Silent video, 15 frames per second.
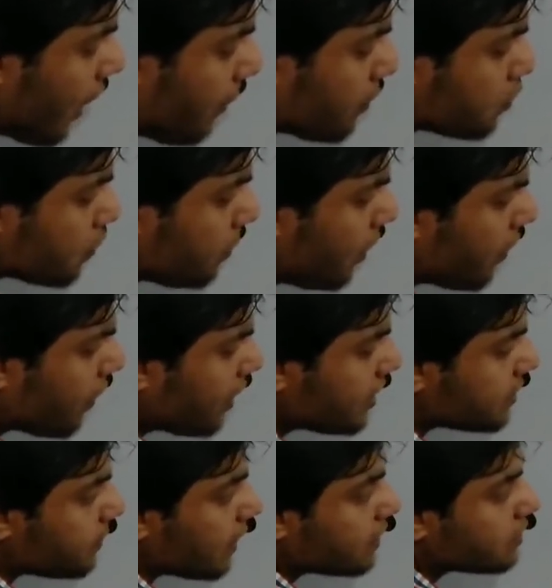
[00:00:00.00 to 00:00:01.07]
ribosomal
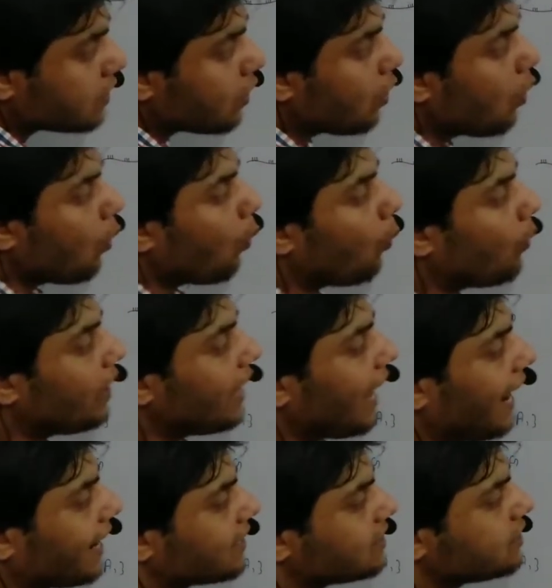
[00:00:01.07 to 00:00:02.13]
release factor, will
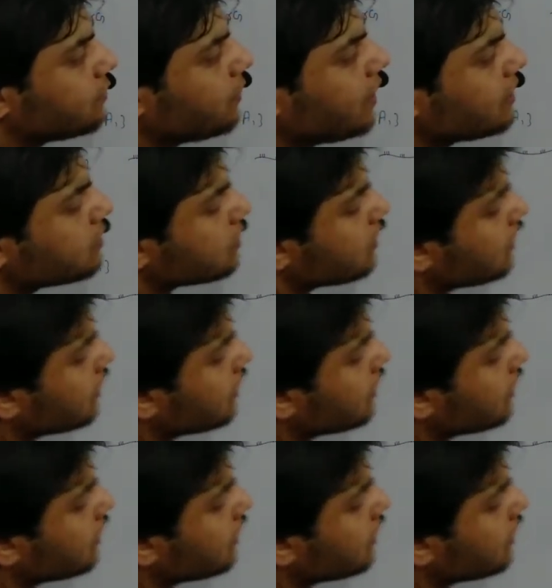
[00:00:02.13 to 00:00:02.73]
activate